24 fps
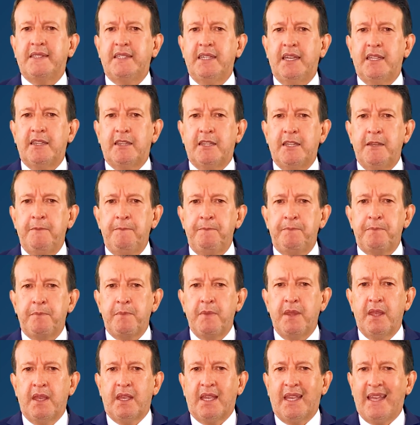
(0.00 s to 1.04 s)
And let's say
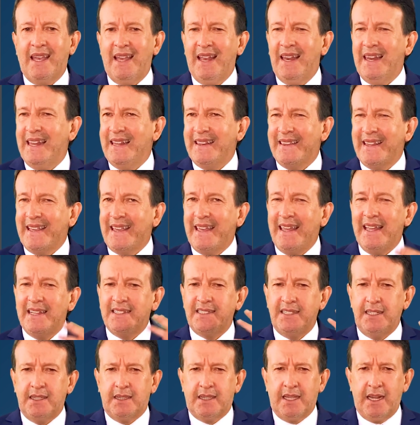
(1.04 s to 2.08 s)
that this causes the
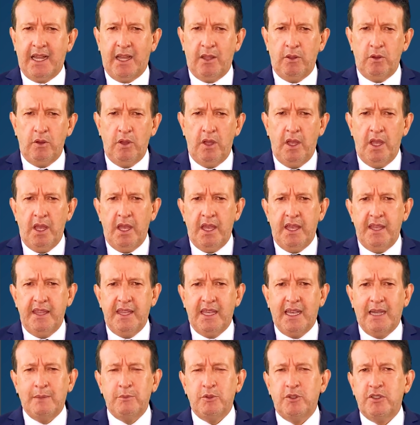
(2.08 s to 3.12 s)
sensation
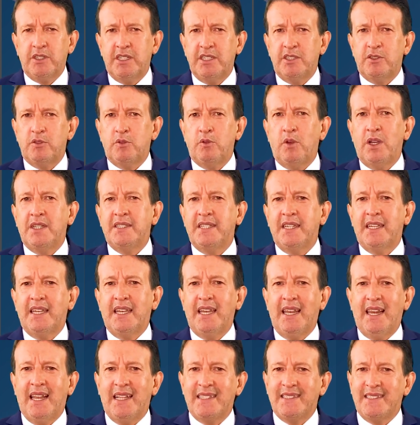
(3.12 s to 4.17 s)
or that there is a
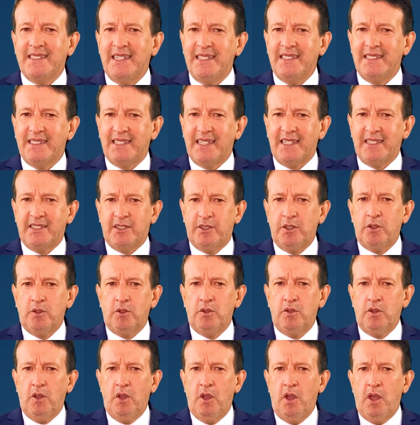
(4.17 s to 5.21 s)
decrease in the
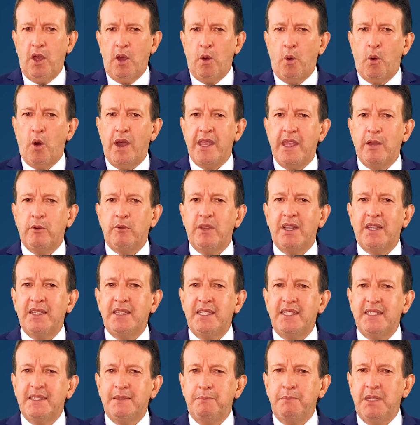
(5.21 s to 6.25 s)
sensation of a foreign
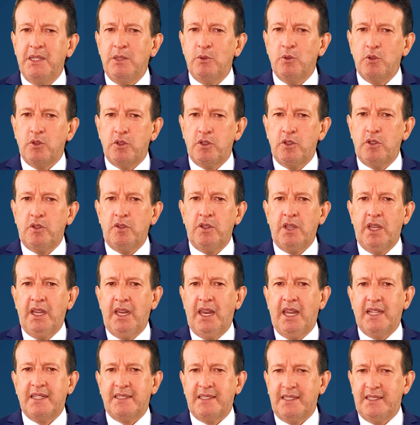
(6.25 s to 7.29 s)
body, because the
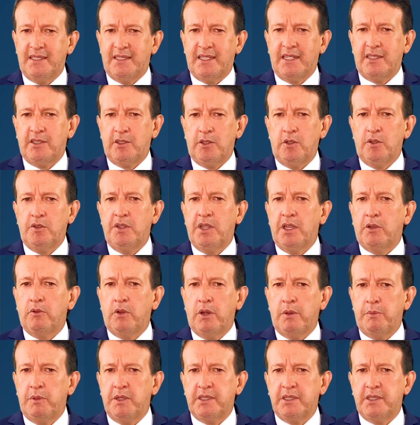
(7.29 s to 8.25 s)
lens does not move.